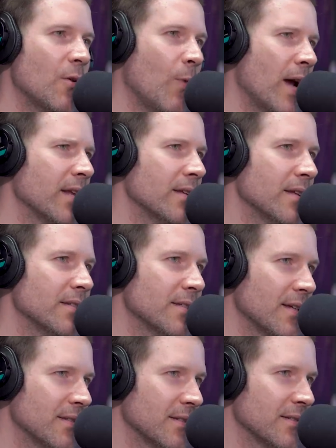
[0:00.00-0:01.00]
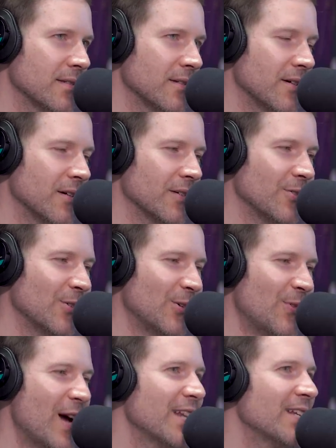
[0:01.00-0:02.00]
Why didn't they say this in the article?
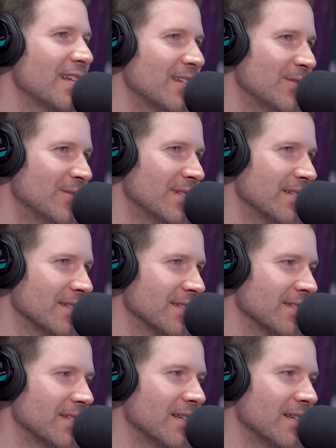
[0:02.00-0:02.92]
Or why didn't they do this?